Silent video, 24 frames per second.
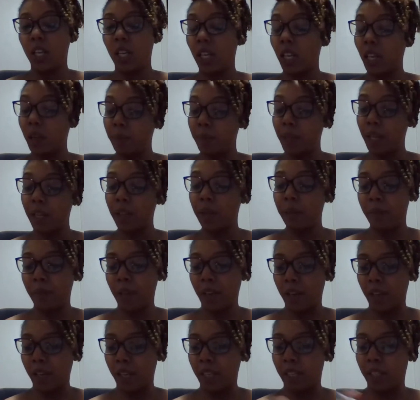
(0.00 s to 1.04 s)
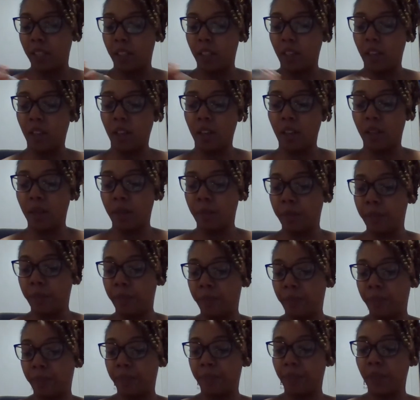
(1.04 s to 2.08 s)
keep that in mind.
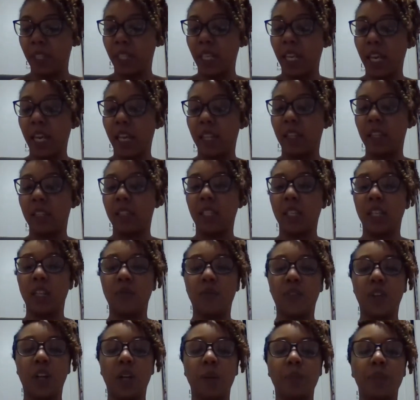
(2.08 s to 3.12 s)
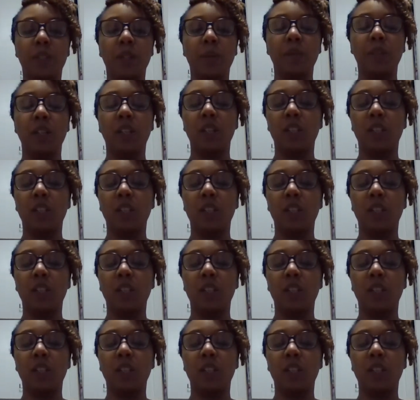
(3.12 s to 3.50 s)
Um, yeah, the Ten of Cups, something